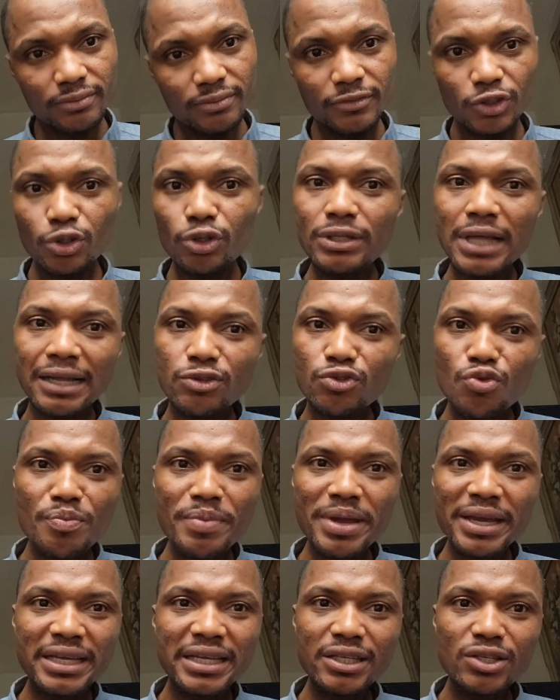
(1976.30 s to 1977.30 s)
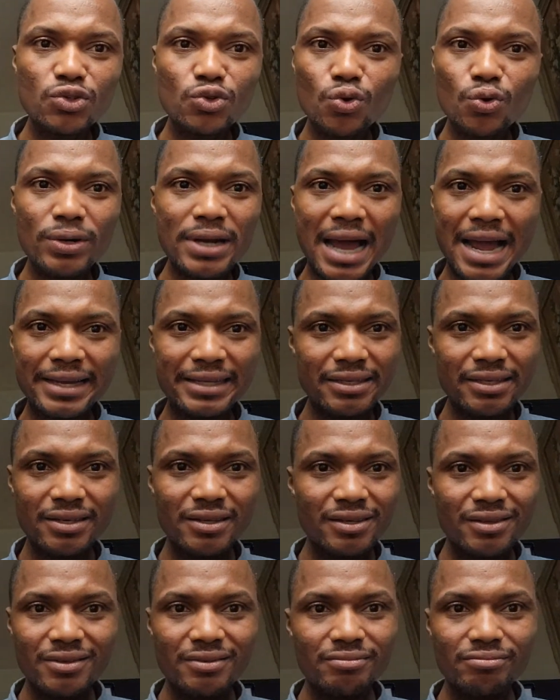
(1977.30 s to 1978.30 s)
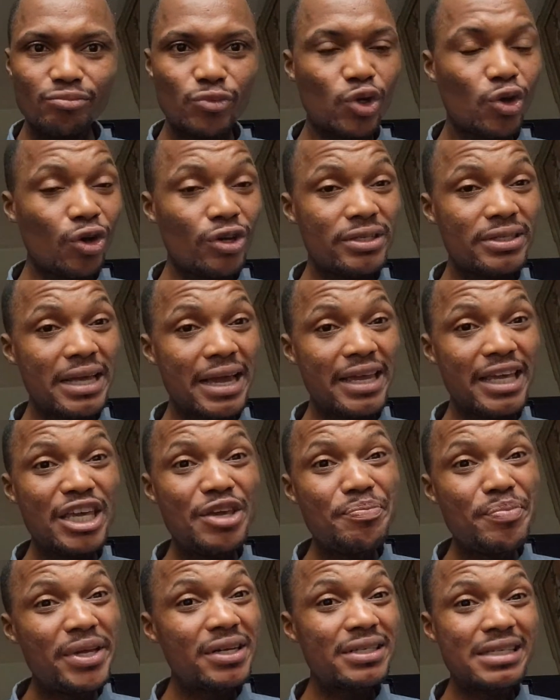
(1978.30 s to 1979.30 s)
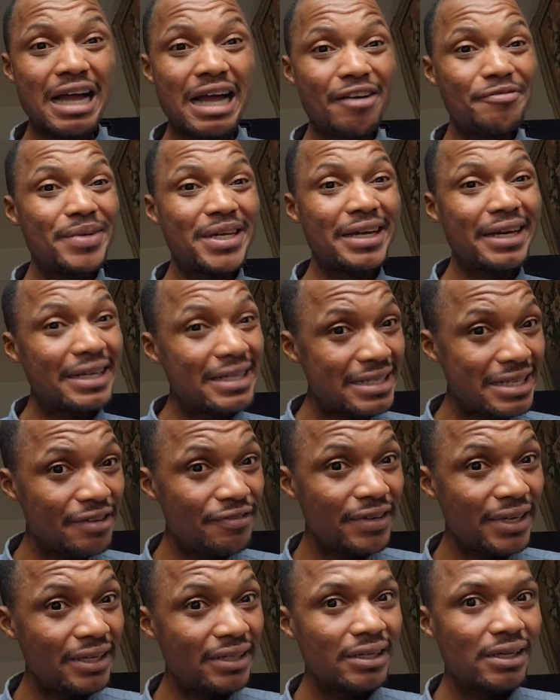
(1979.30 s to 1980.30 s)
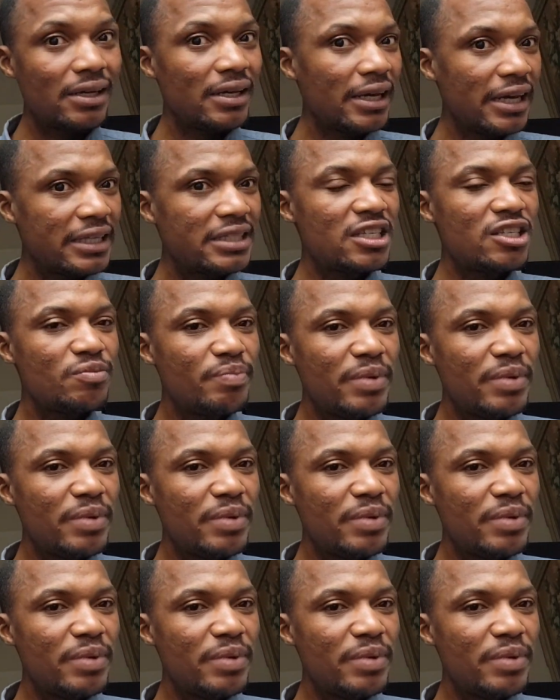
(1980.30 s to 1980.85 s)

So that will make it so nice. Because the emails I've been receiving, it is